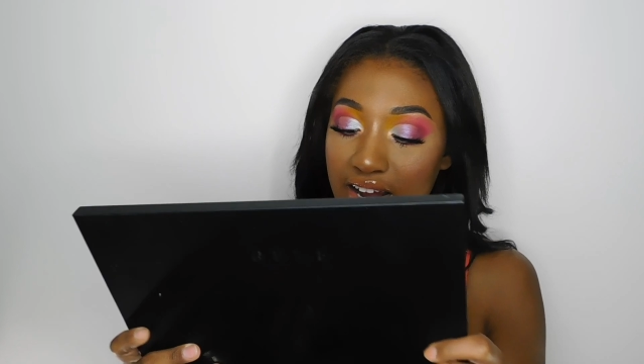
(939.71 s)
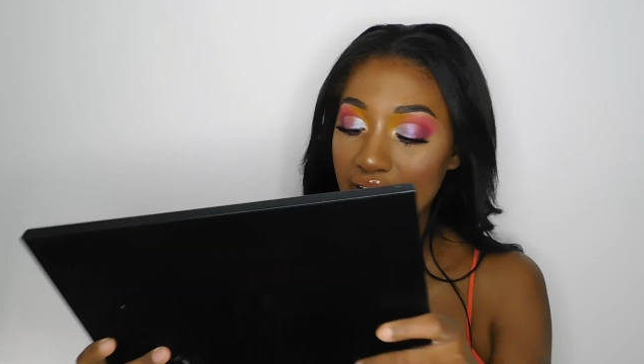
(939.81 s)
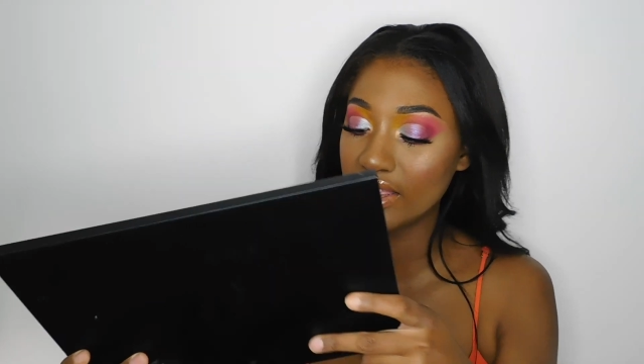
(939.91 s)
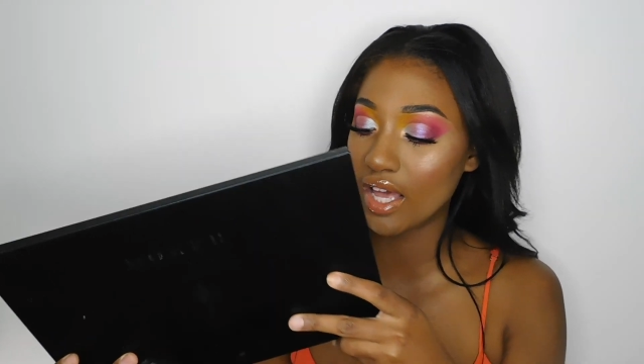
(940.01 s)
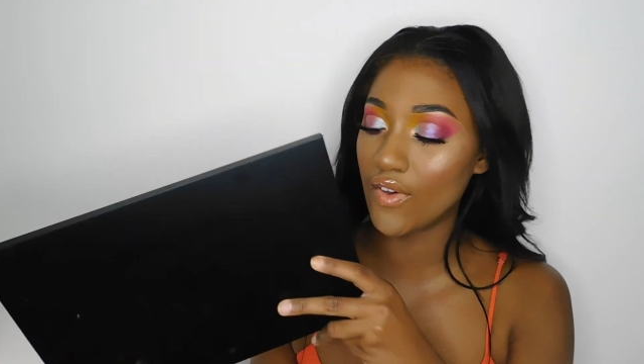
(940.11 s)

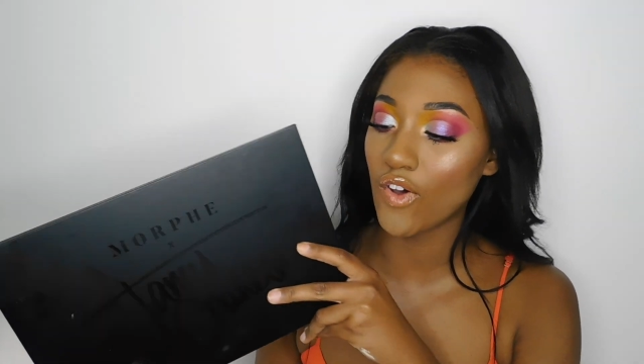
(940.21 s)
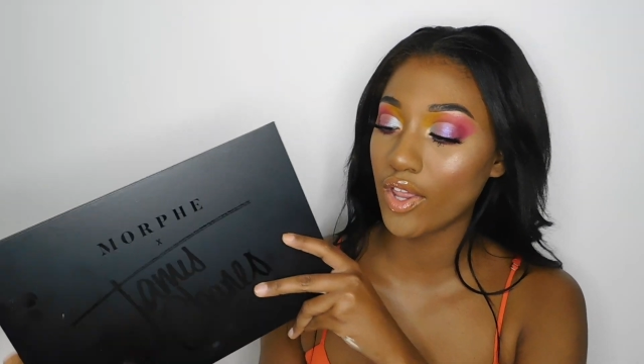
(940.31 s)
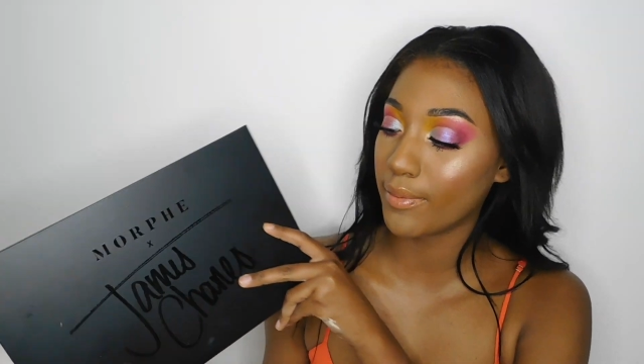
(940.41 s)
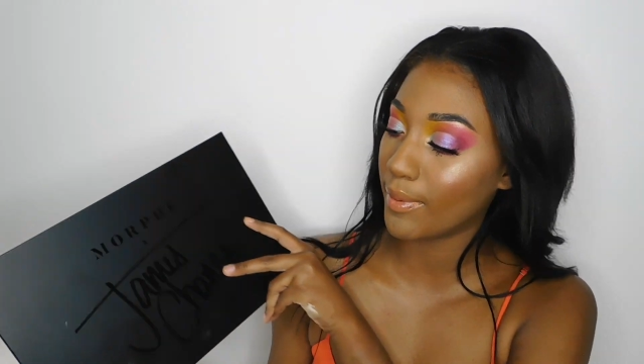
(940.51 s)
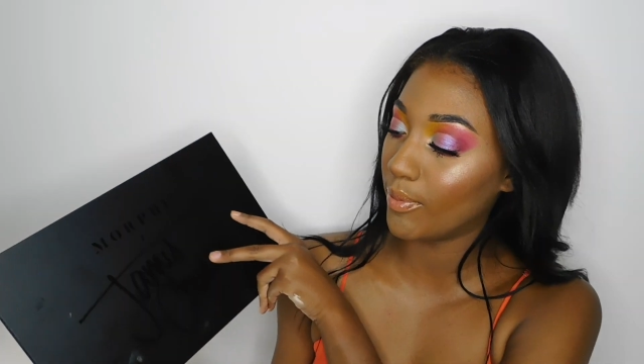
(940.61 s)
I love
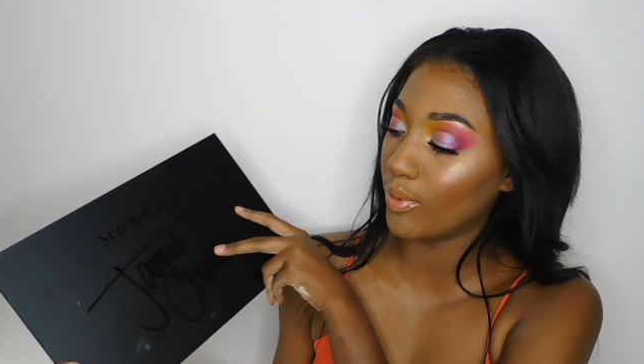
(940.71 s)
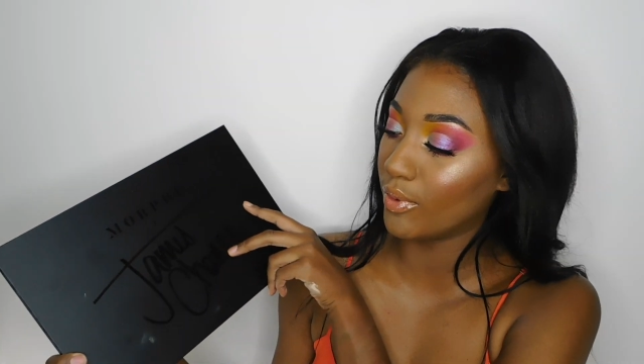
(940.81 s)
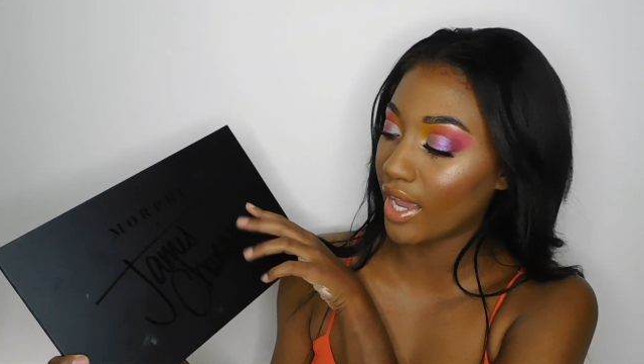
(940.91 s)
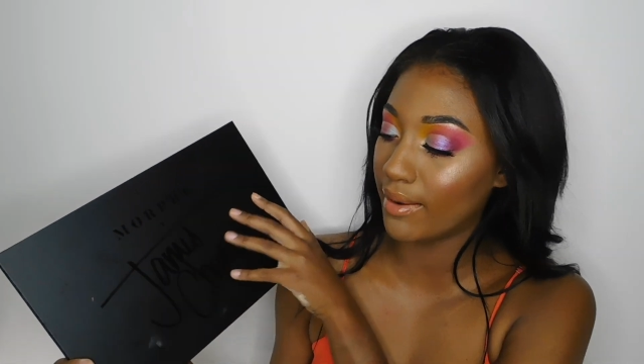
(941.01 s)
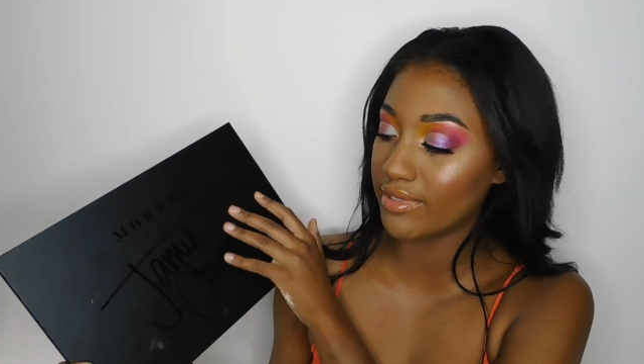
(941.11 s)
all the people who
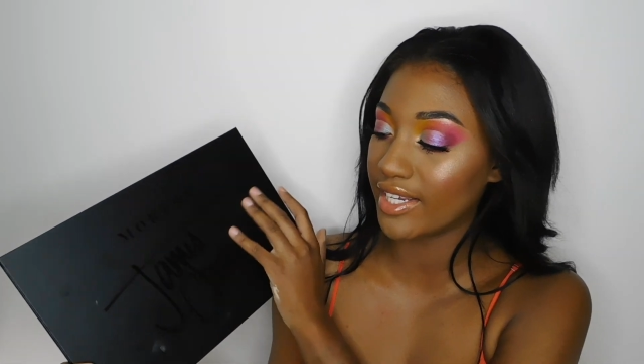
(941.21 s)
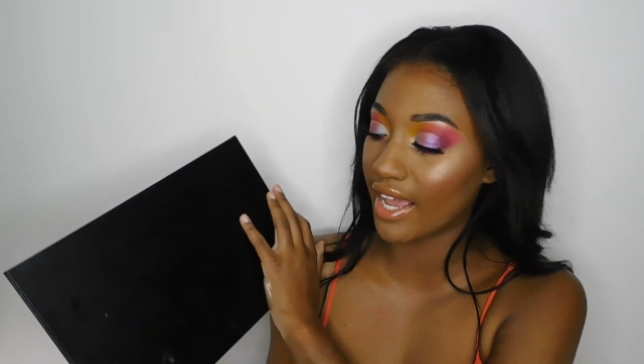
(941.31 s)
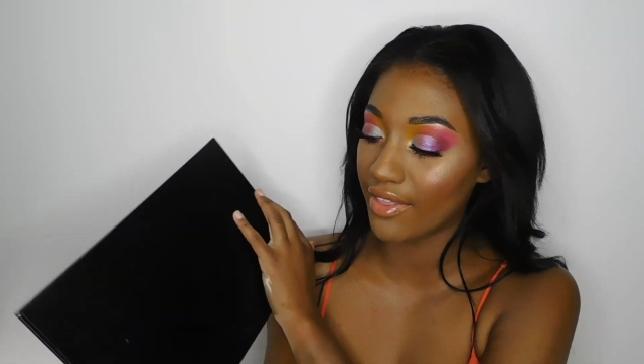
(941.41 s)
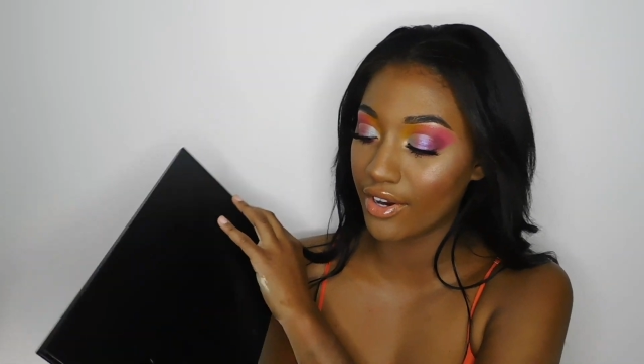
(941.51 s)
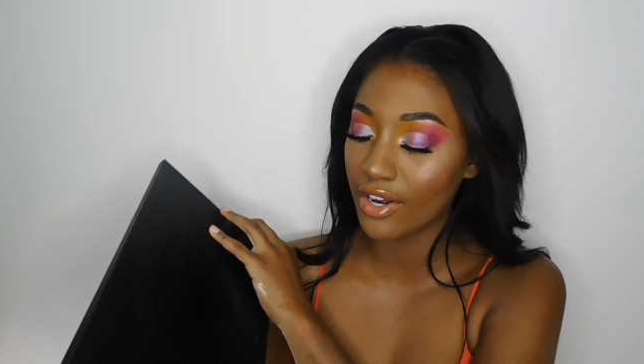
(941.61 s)
came
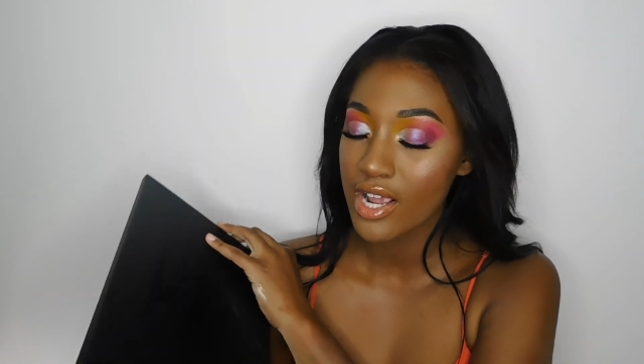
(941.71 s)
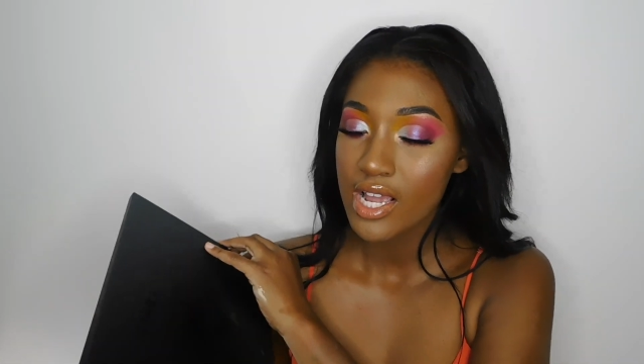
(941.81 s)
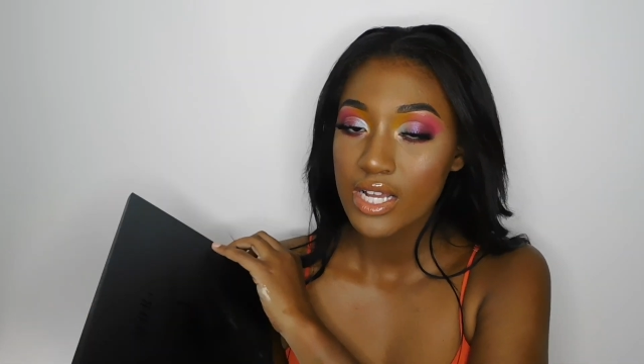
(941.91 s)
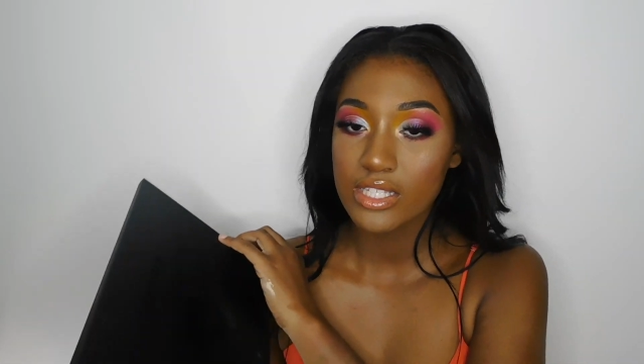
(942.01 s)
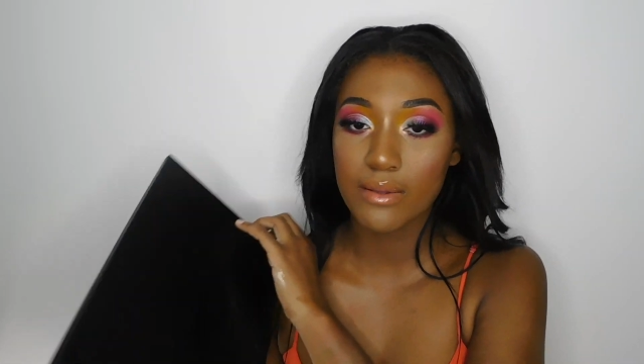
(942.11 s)
together
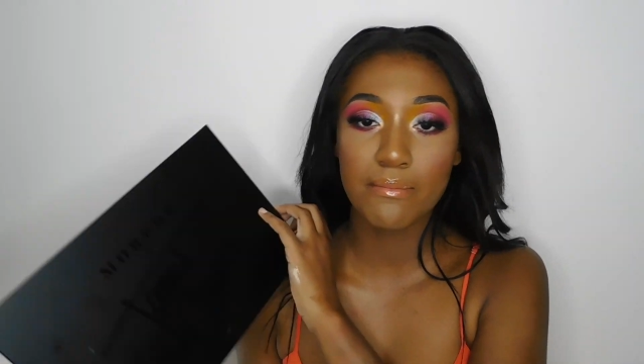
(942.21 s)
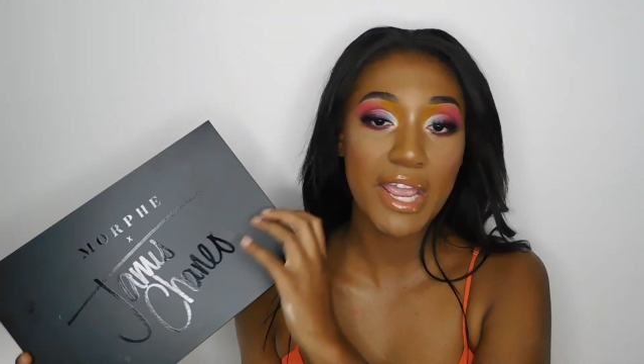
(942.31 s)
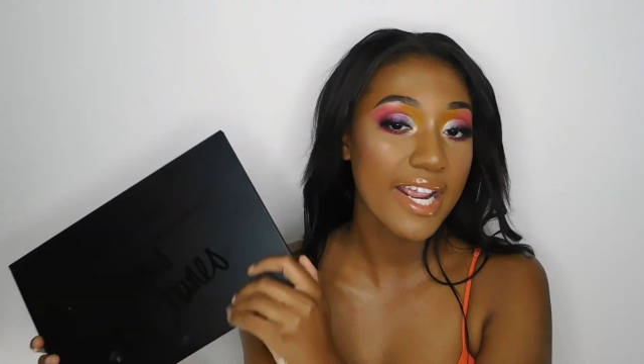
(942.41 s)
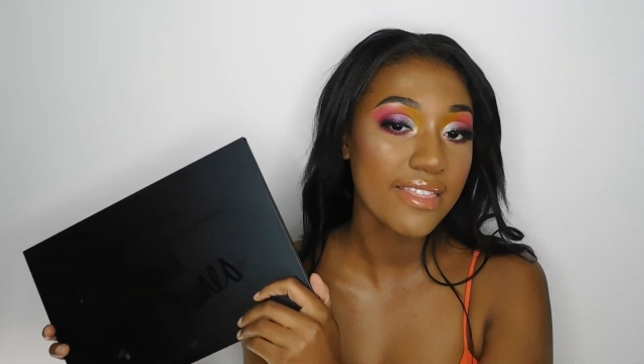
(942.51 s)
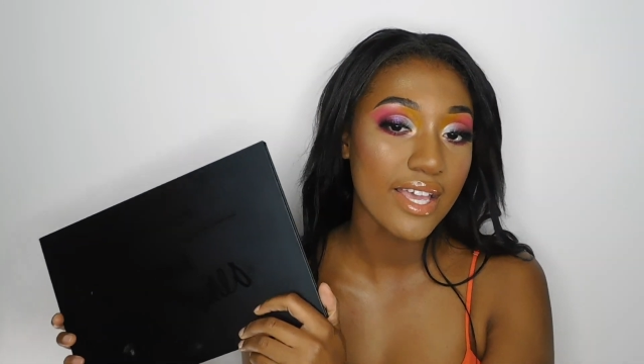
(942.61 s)
to
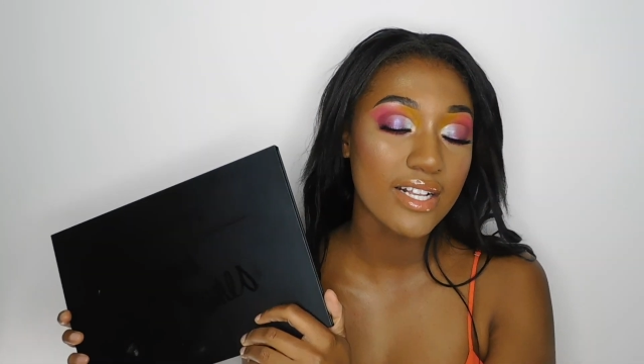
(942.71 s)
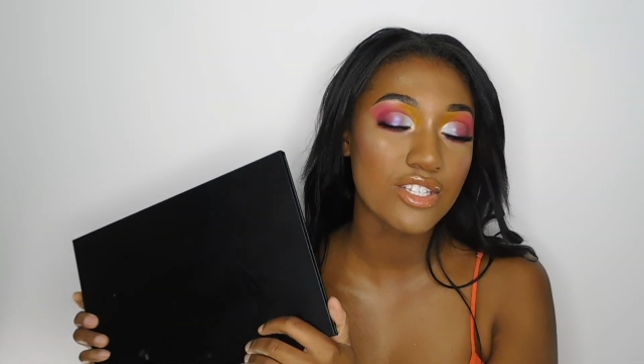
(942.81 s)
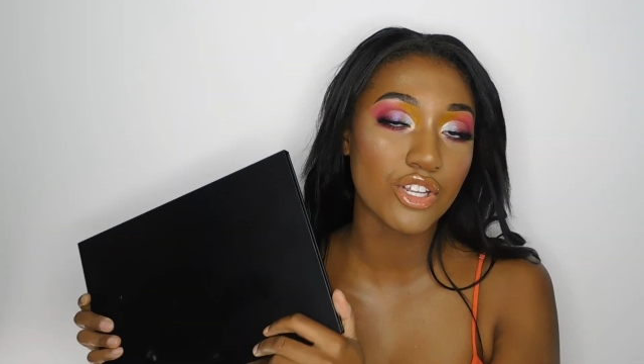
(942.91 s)
make this.